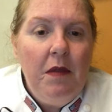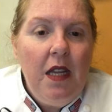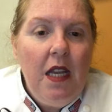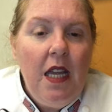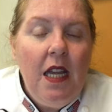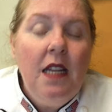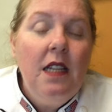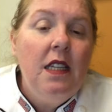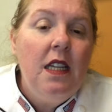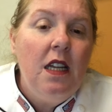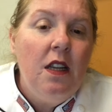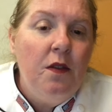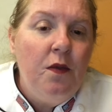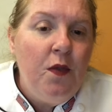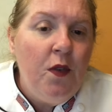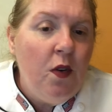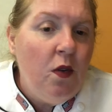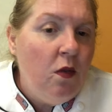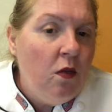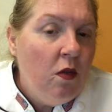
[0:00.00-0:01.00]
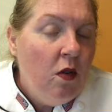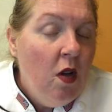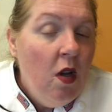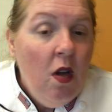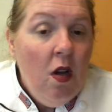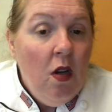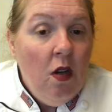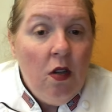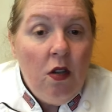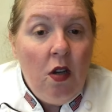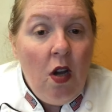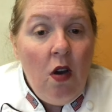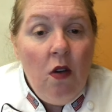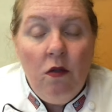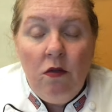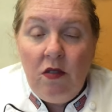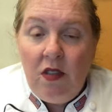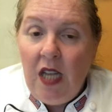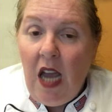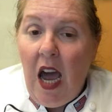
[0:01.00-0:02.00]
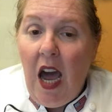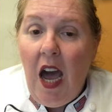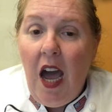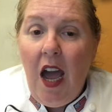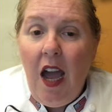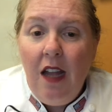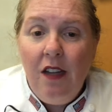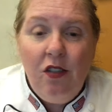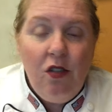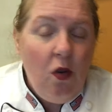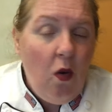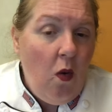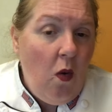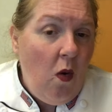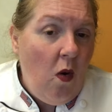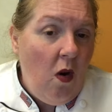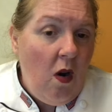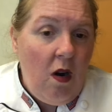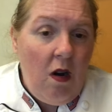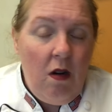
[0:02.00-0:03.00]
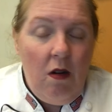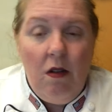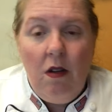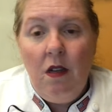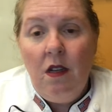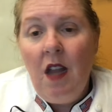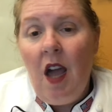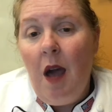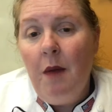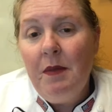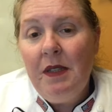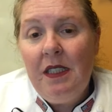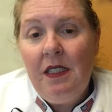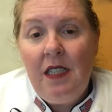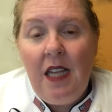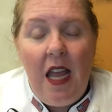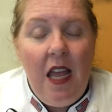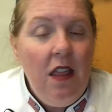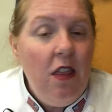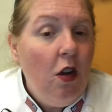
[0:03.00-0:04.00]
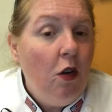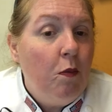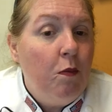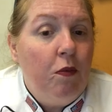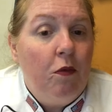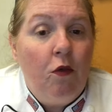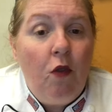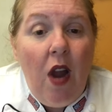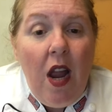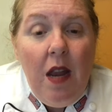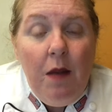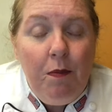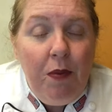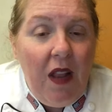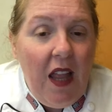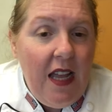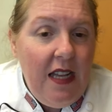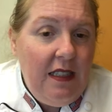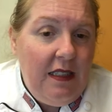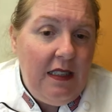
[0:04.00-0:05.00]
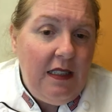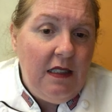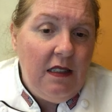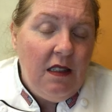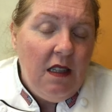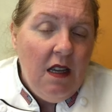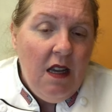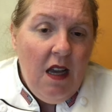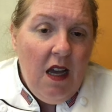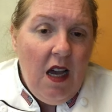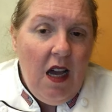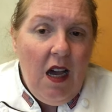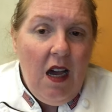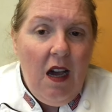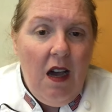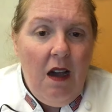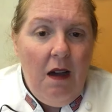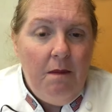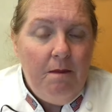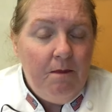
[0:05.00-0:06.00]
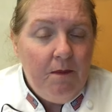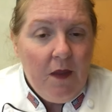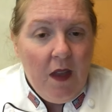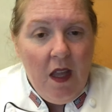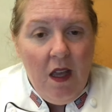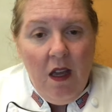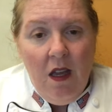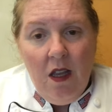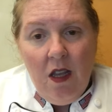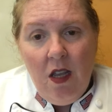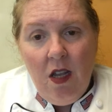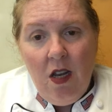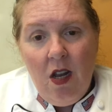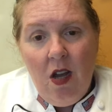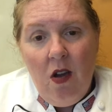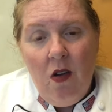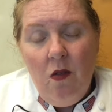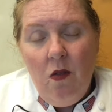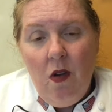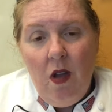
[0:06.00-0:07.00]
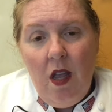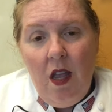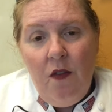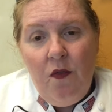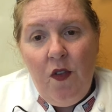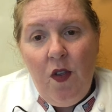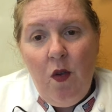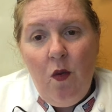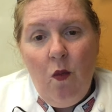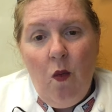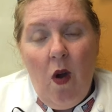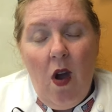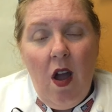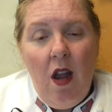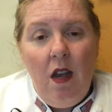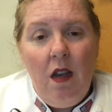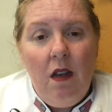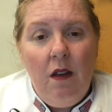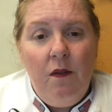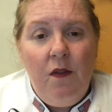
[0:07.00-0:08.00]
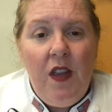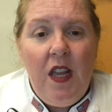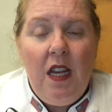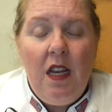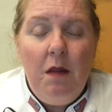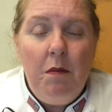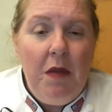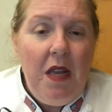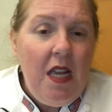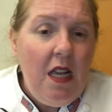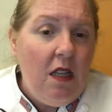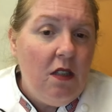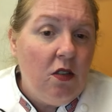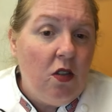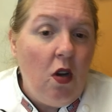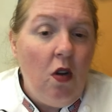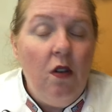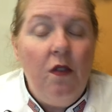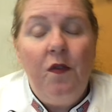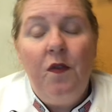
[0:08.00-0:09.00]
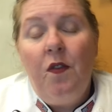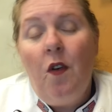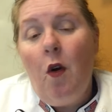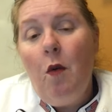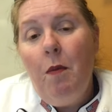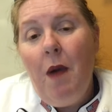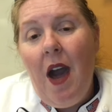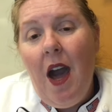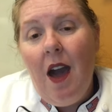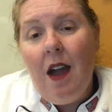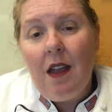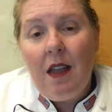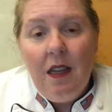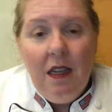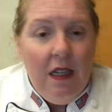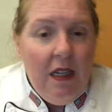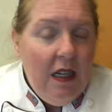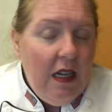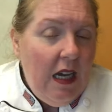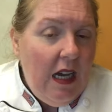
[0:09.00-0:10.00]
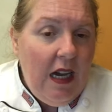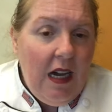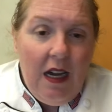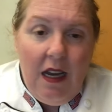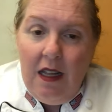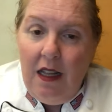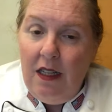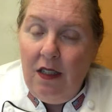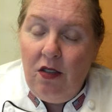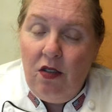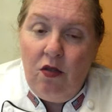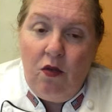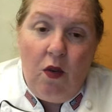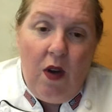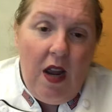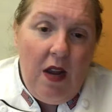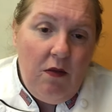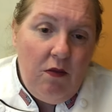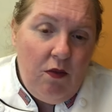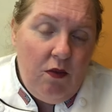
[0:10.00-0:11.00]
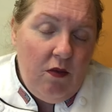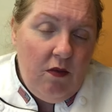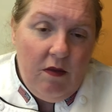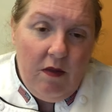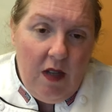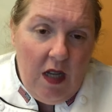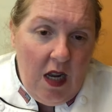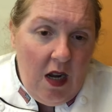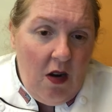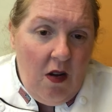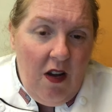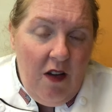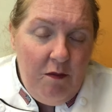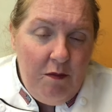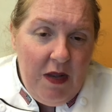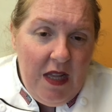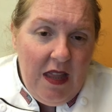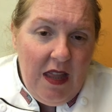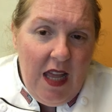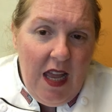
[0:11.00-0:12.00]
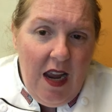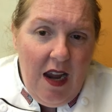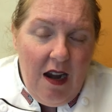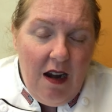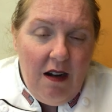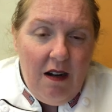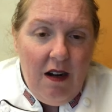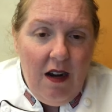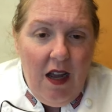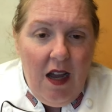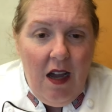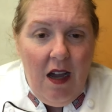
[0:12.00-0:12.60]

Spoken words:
Indian food, go Taj or Namaste. They're great places. If you want Vietnamese, go to Pho Bac. It's great. I've been there.